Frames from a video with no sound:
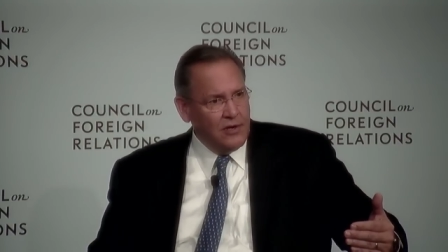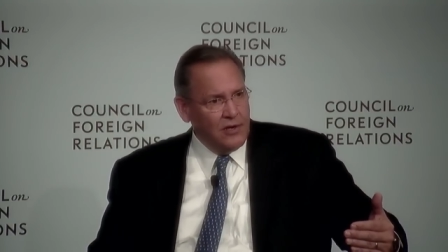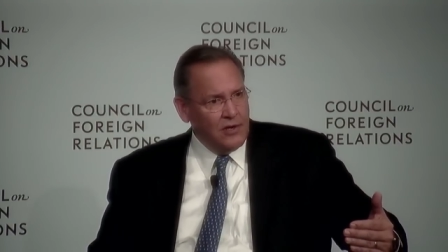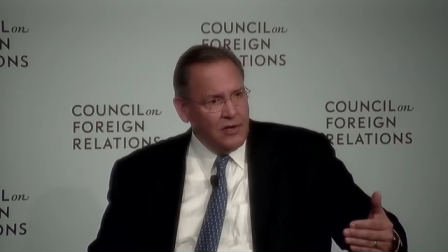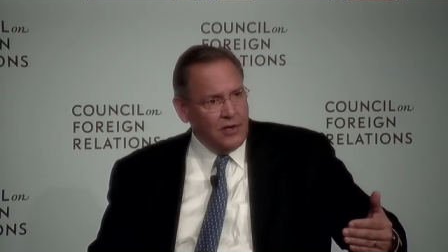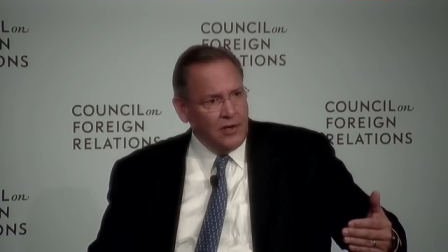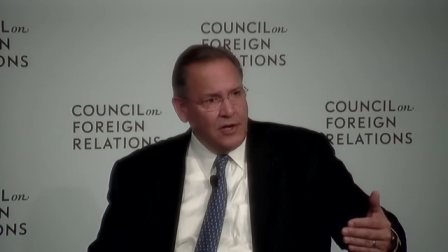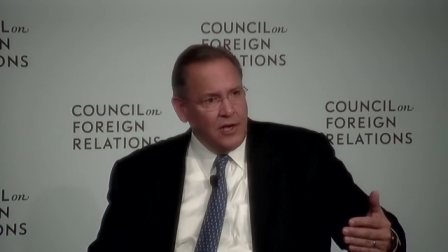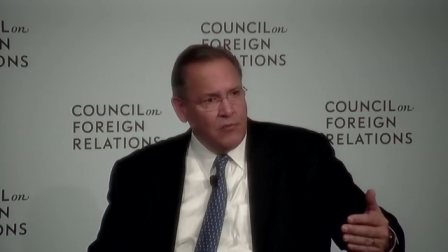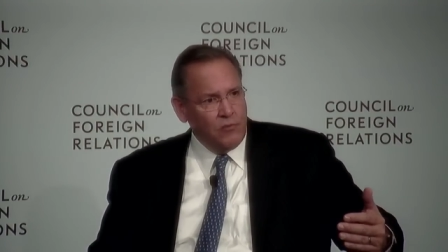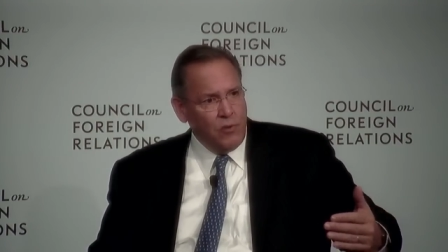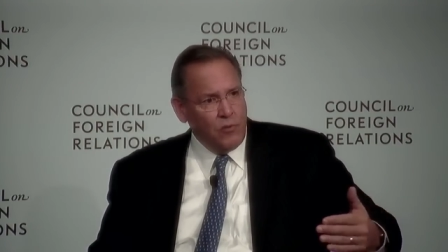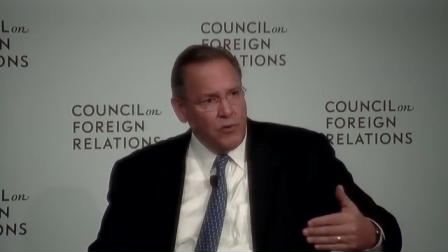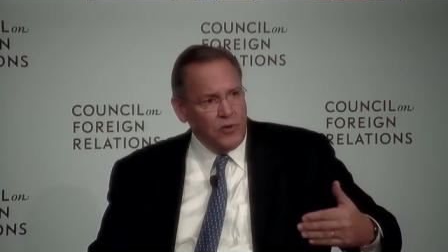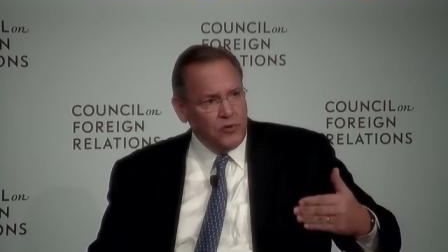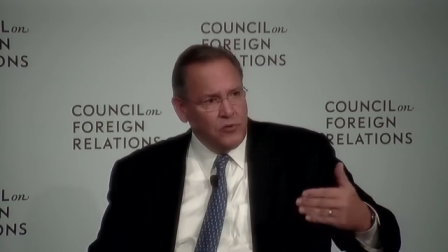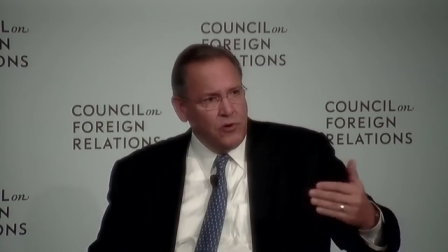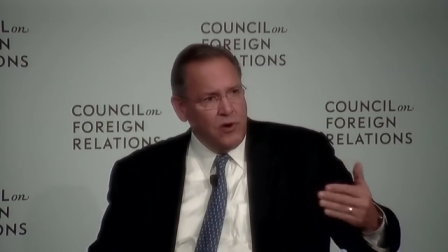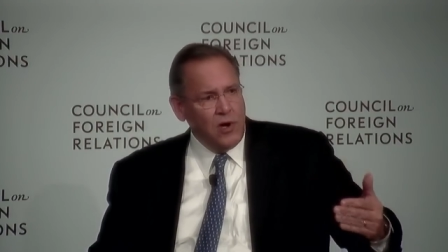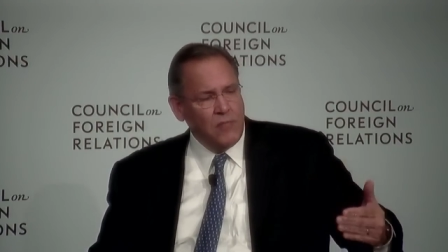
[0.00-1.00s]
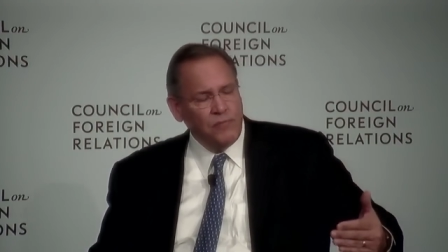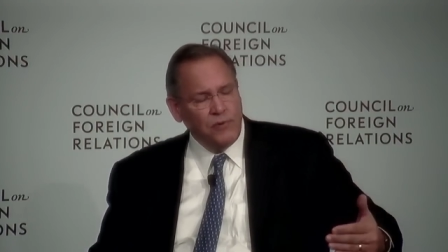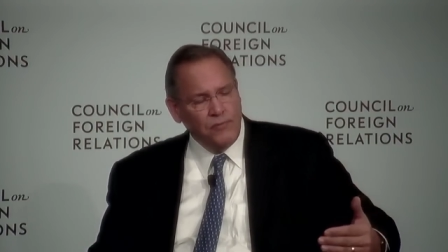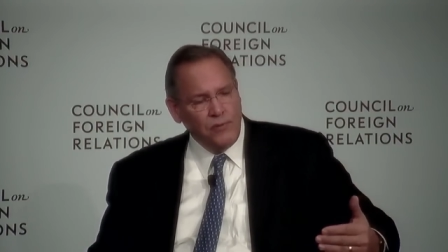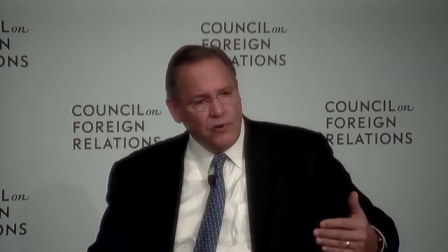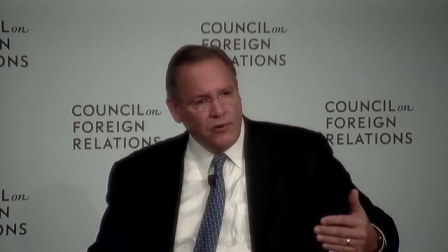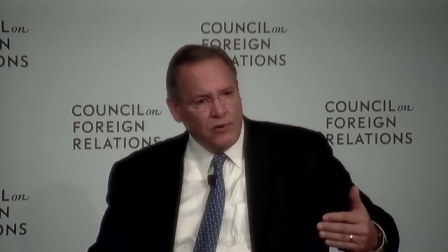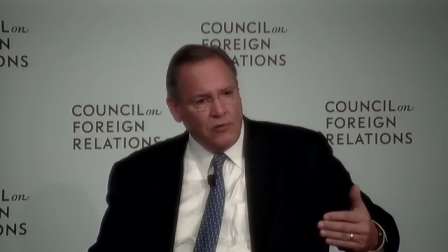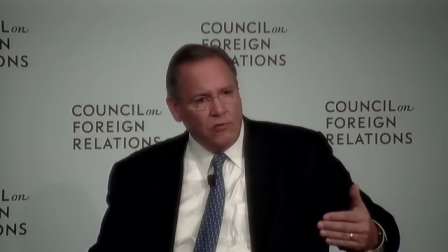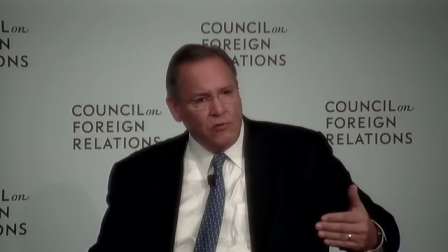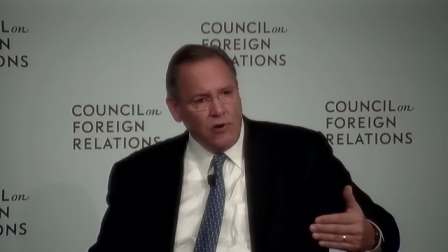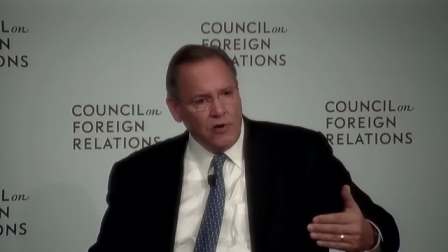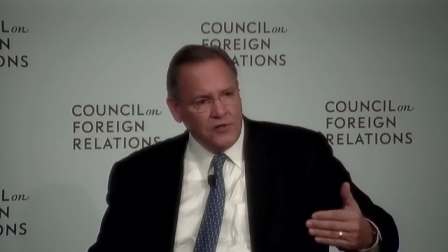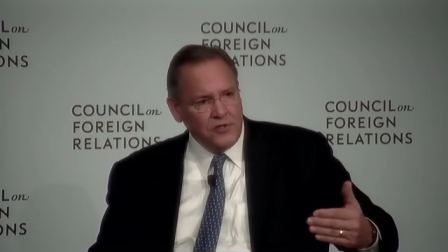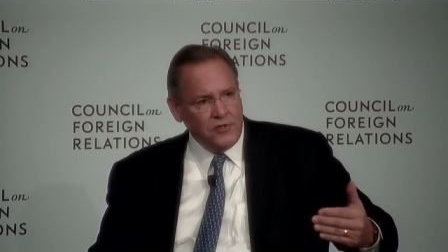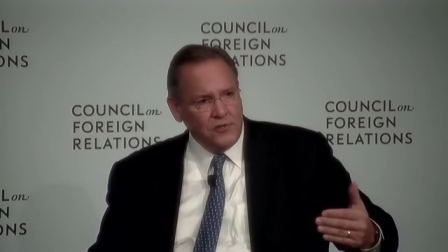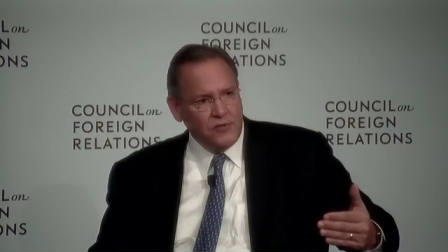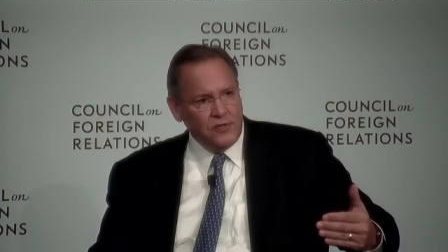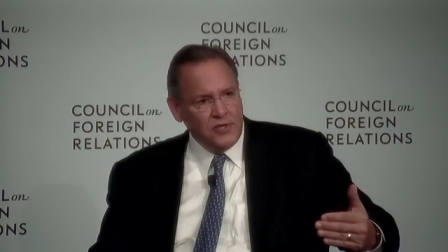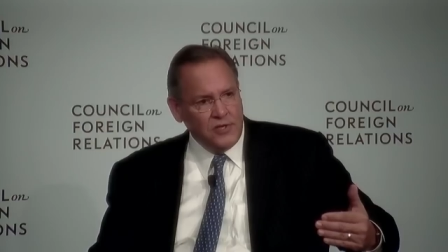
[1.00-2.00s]
Again, what we try and promote across
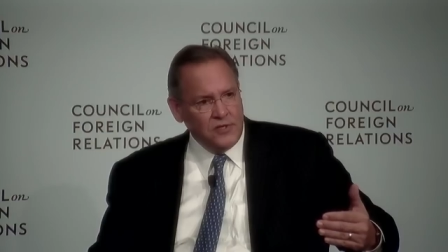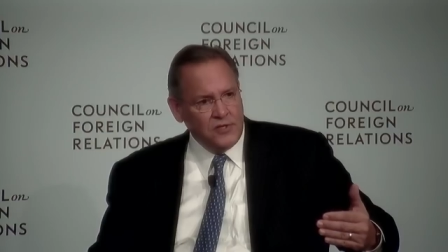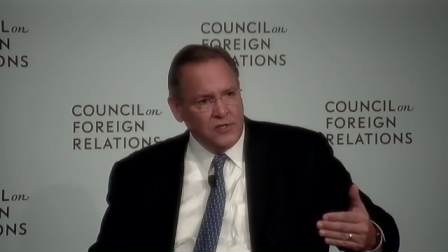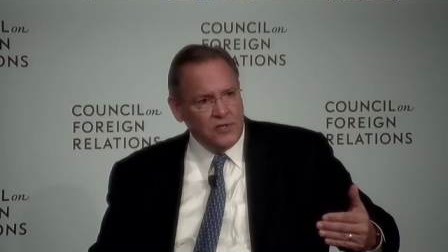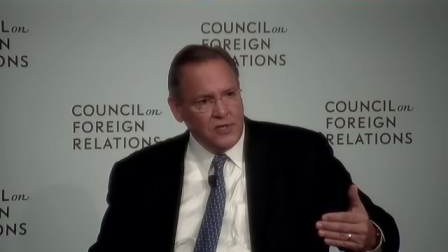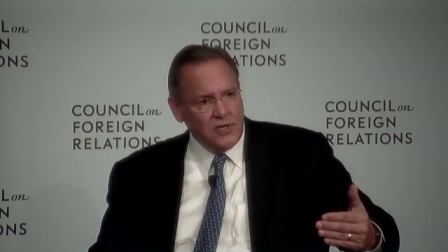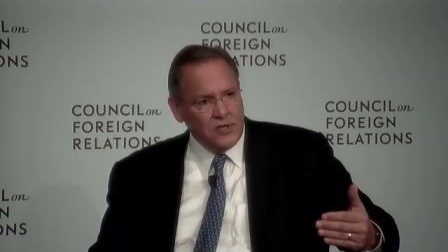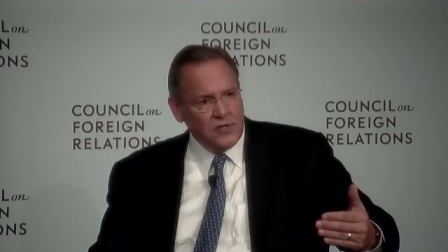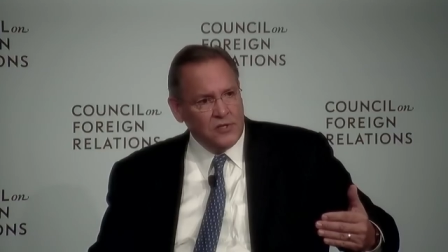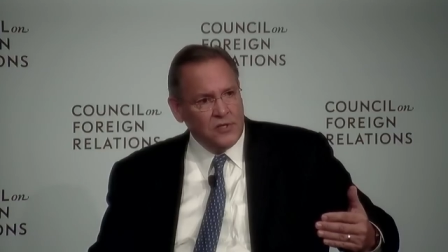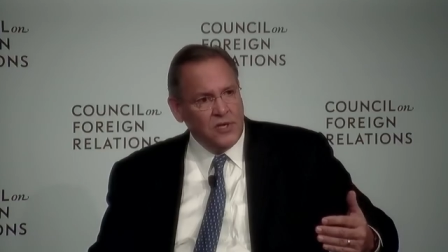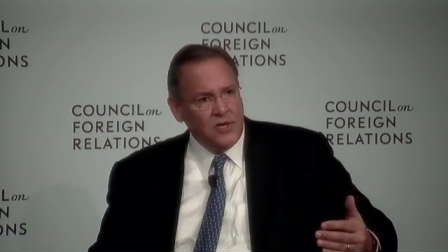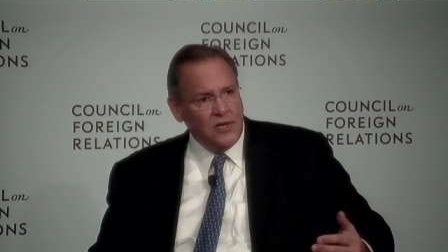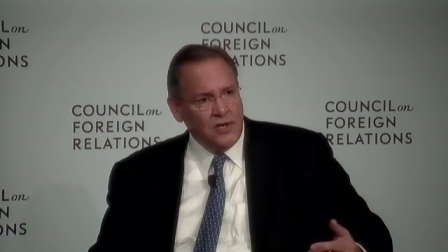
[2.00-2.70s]
U T C is